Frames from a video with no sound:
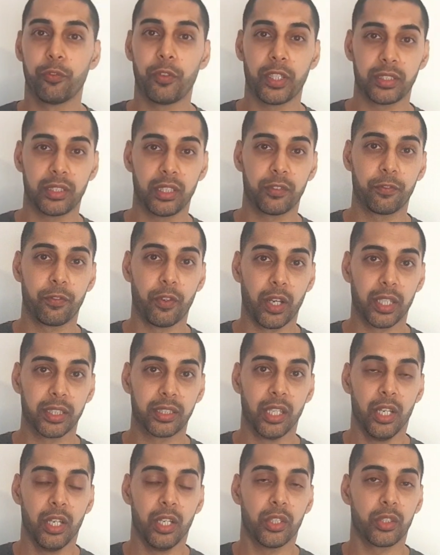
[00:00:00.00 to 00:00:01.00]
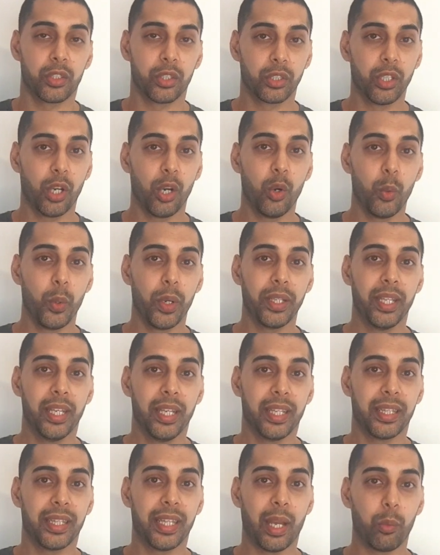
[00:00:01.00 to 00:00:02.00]
fixes first to go with
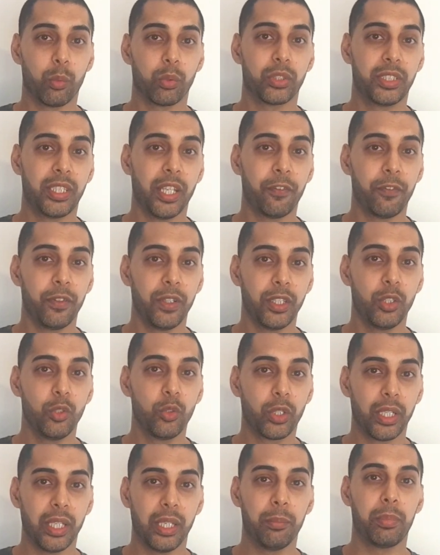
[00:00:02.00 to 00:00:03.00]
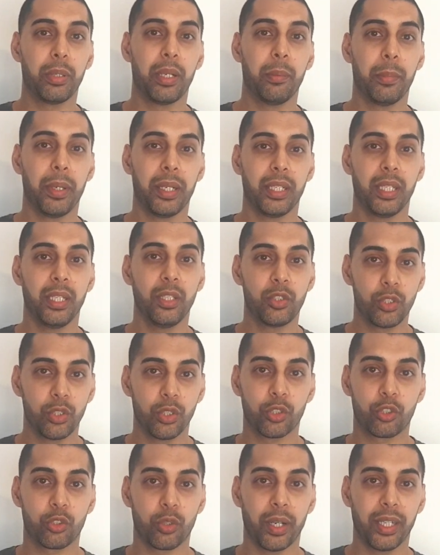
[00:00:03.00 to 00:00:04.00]
that will definitely you can implement into
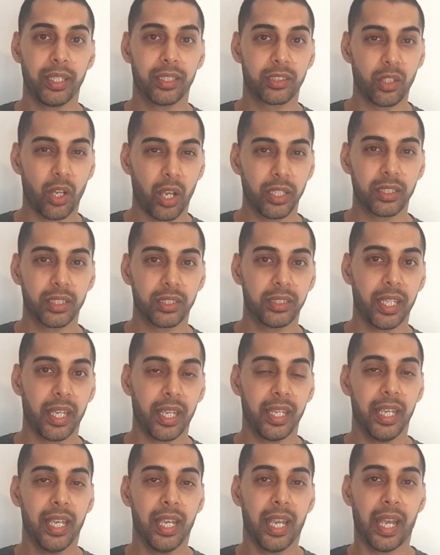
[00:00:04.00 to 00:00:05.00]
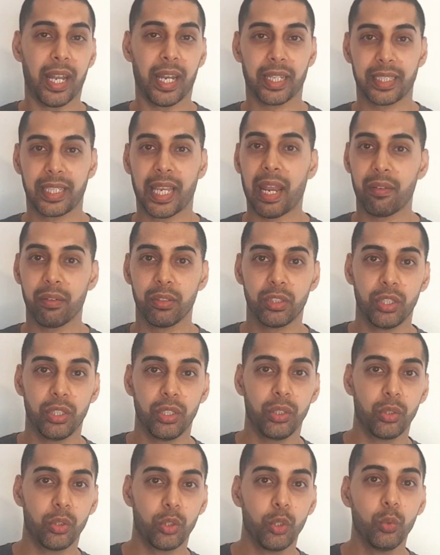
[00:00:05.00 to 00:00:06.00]
your training starting today and I guarantee
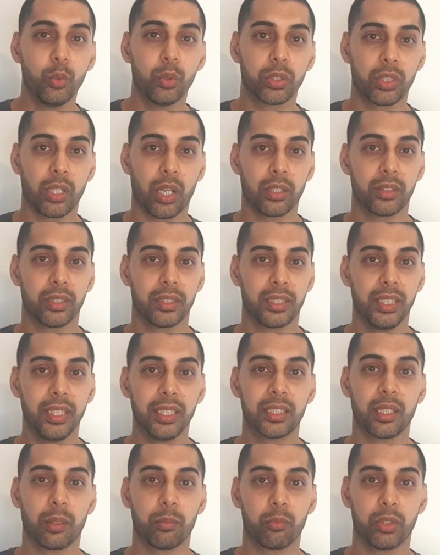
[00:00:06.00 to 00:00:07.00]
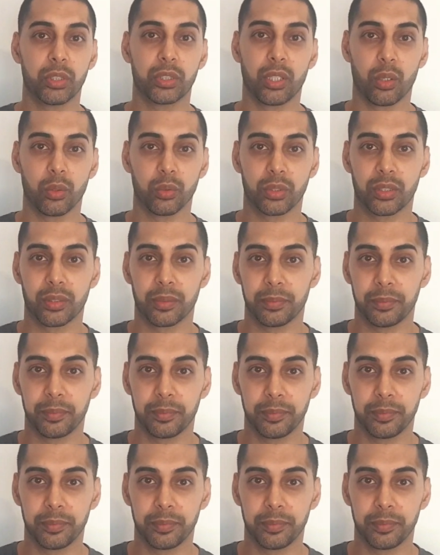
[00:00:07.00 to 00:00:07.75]
you, you will start to see some results.